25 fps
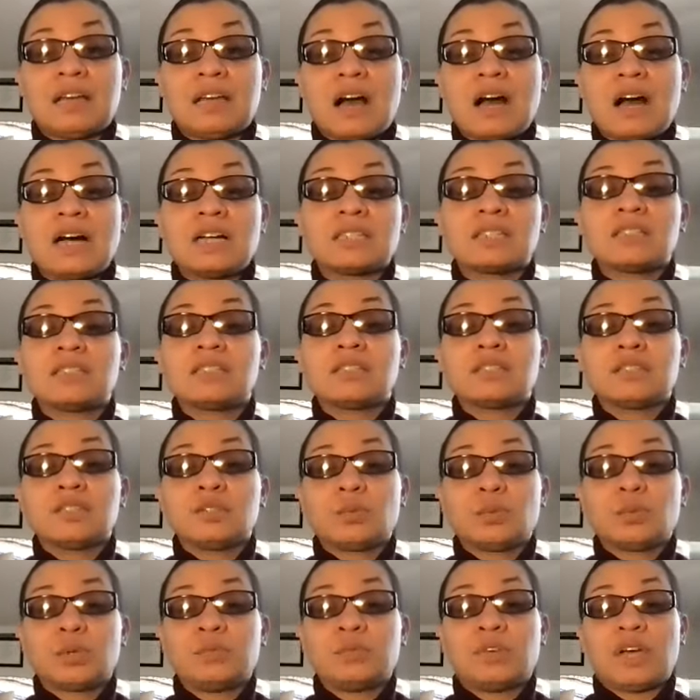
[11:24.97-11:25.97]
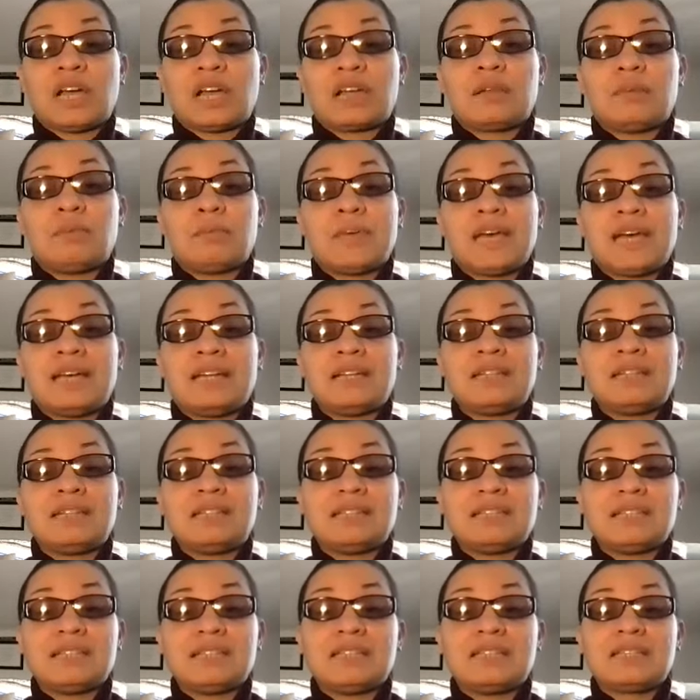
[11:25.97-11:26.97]
honestly would recommend
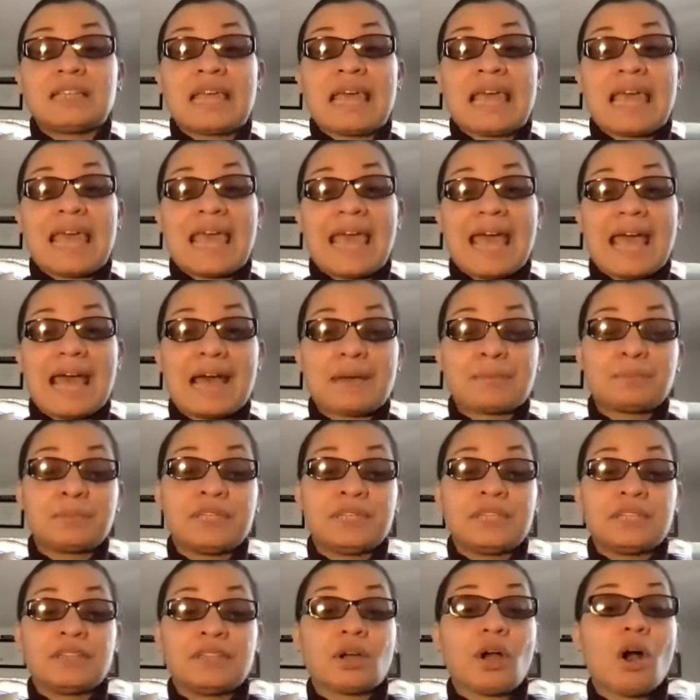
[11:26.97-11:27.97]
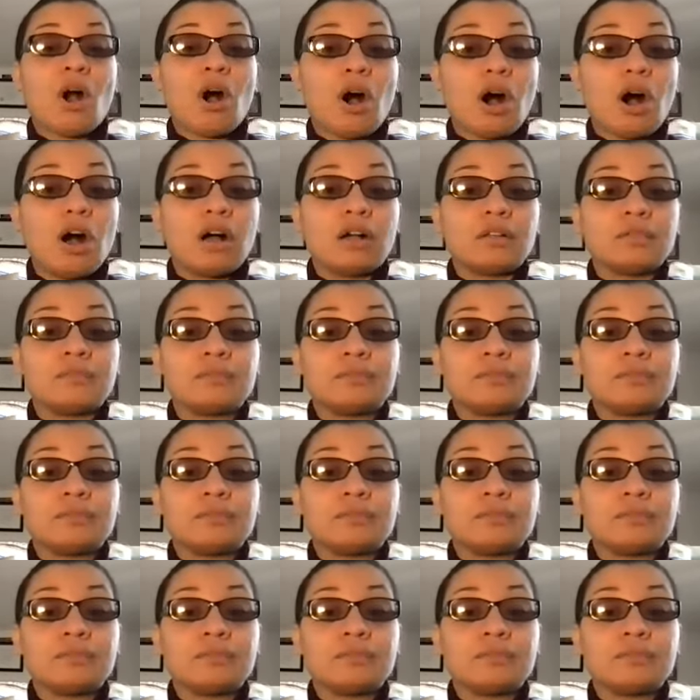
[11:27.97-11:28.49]
is Caption Call.